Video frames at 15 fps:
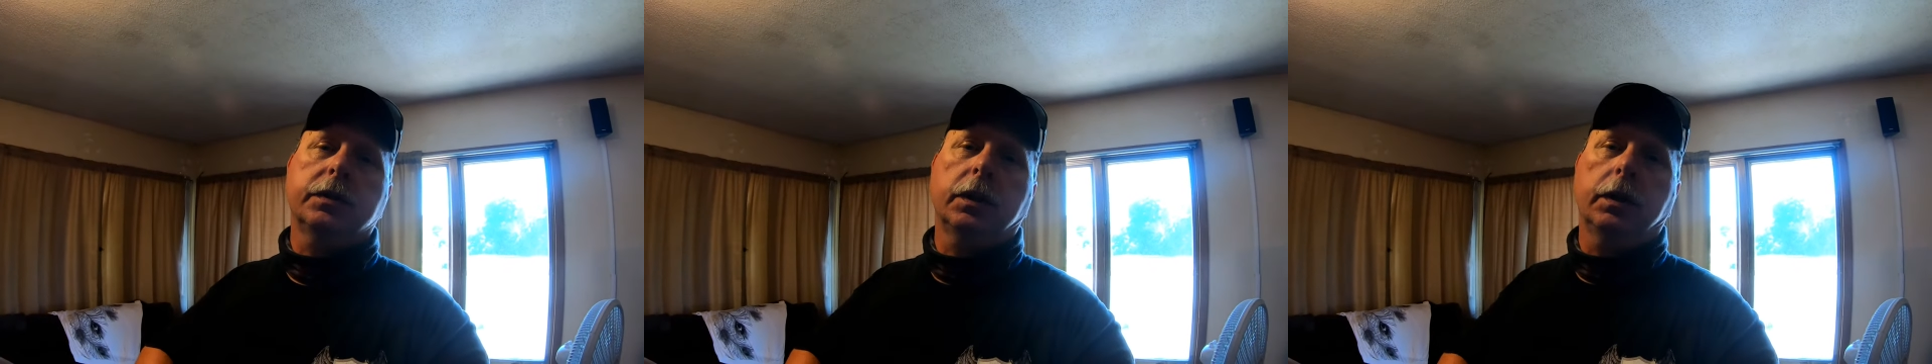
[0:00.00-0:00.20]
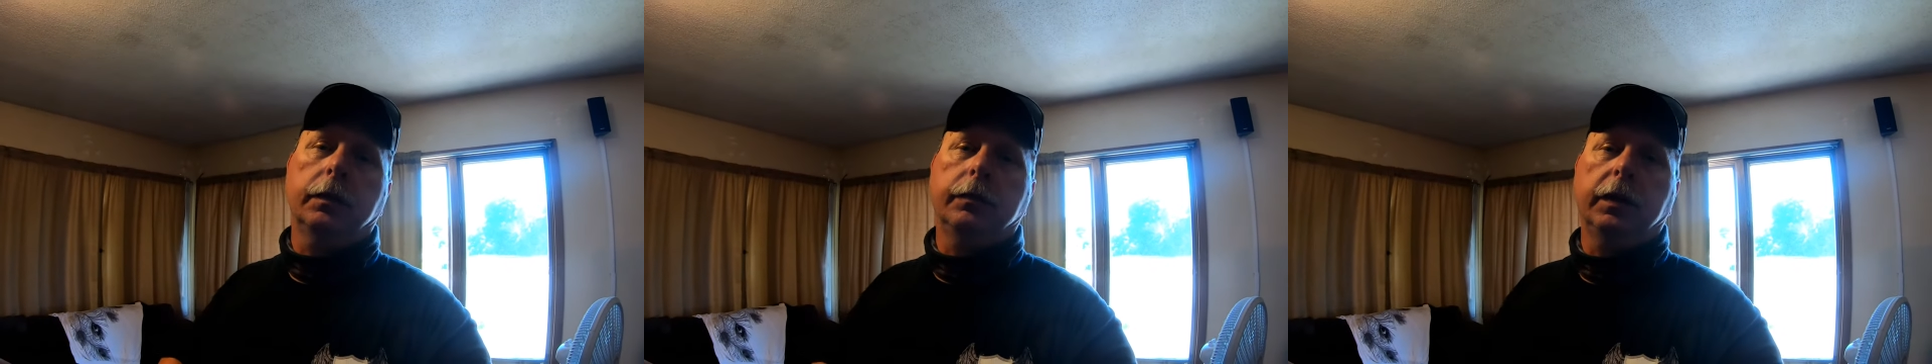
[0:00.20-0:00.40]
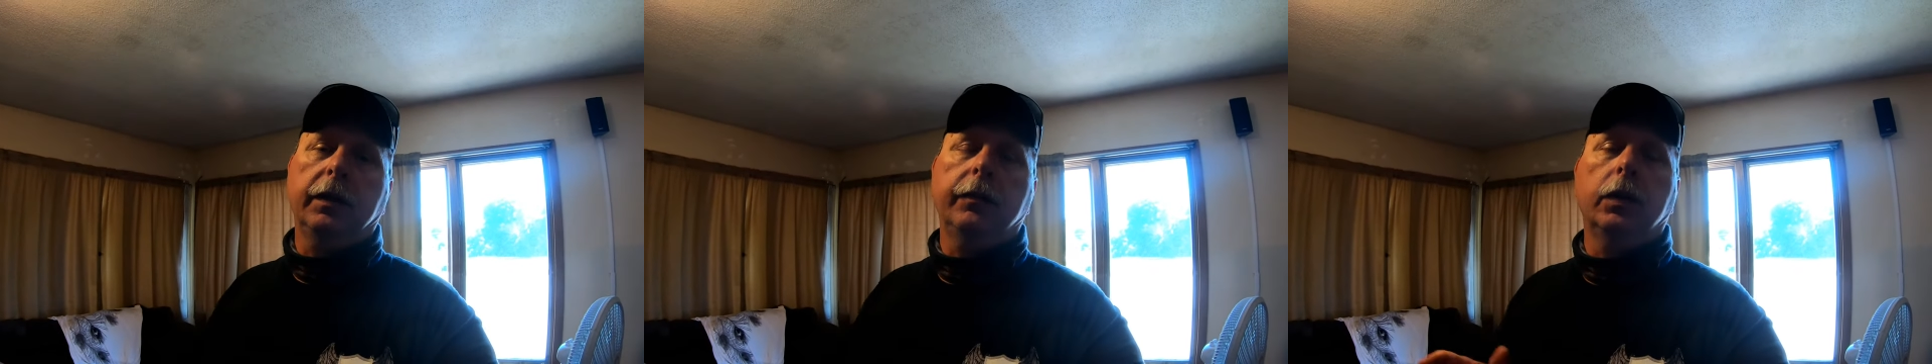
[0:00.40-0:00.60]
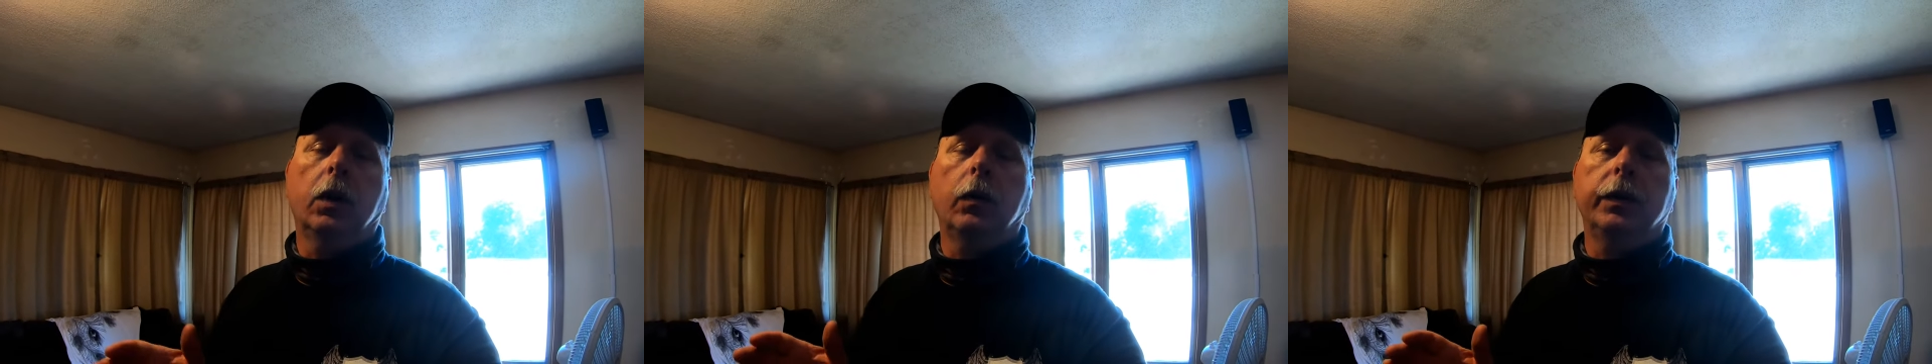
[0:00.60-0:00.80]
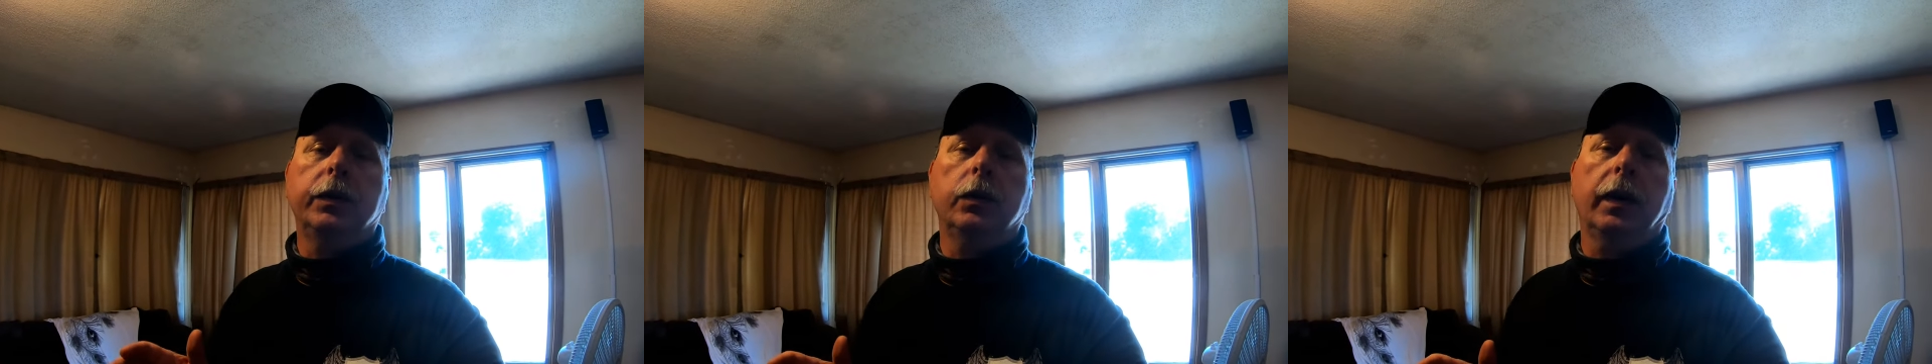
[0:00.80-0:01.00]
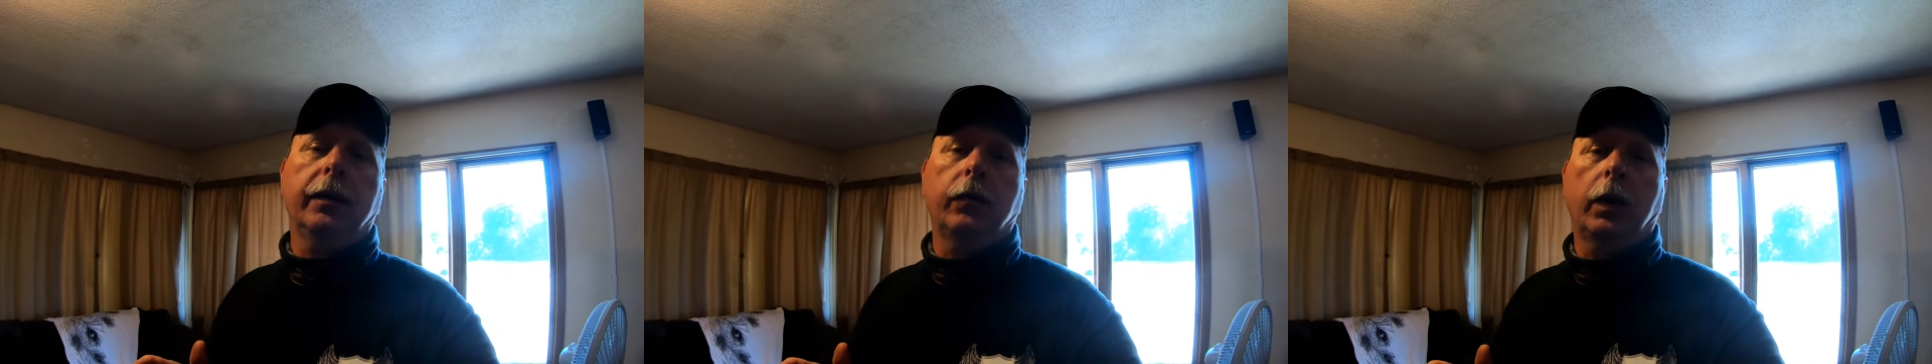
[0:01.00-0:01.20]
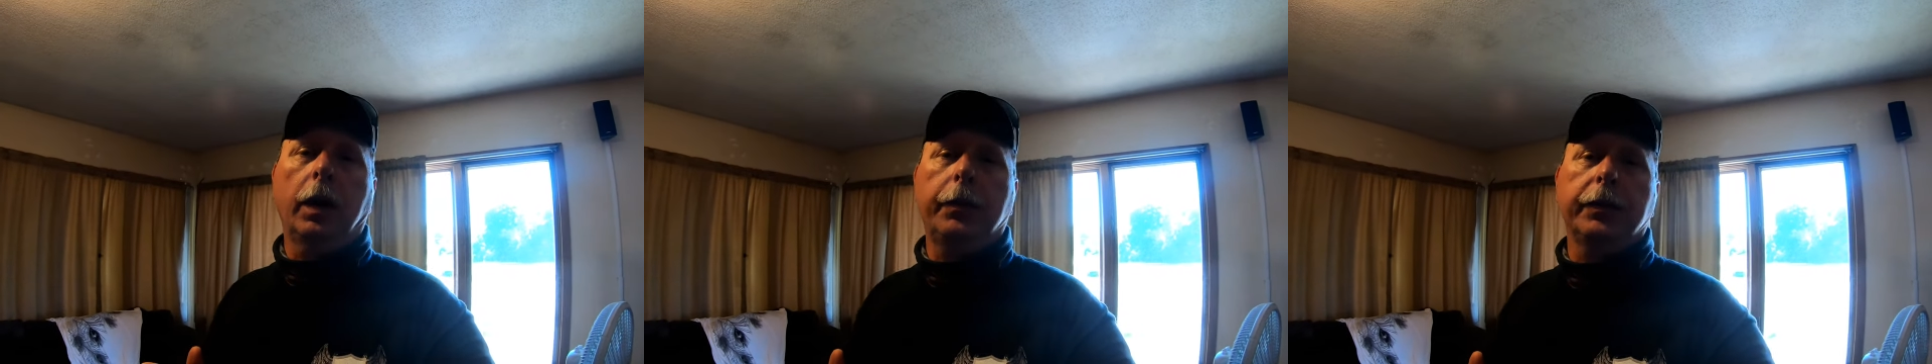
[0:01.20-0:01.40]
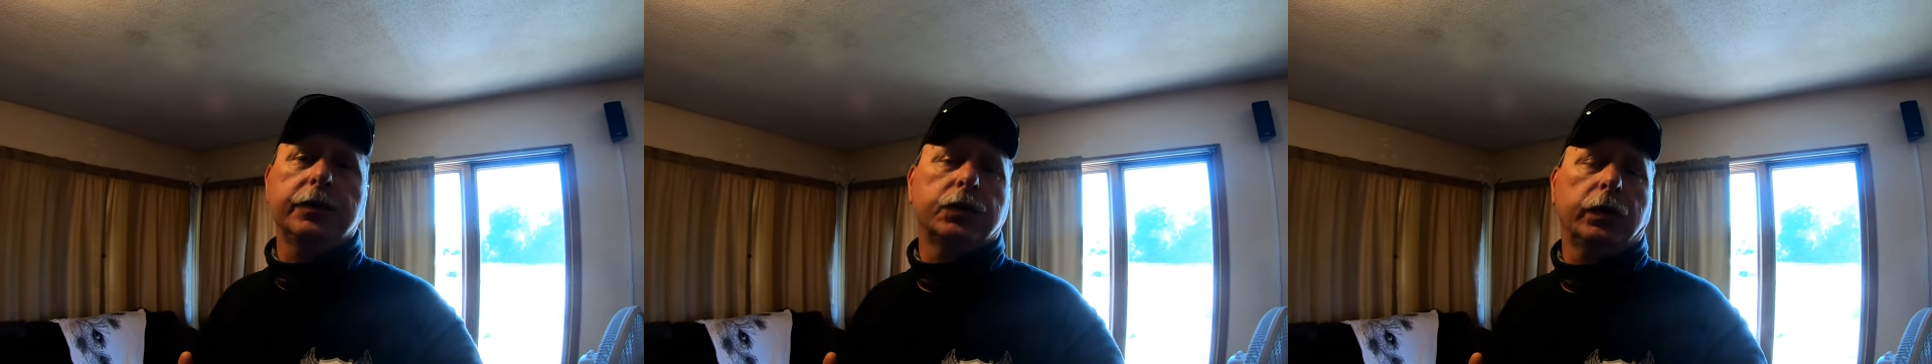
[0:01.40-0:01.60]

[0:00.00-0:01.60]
um, even though we do have weapons.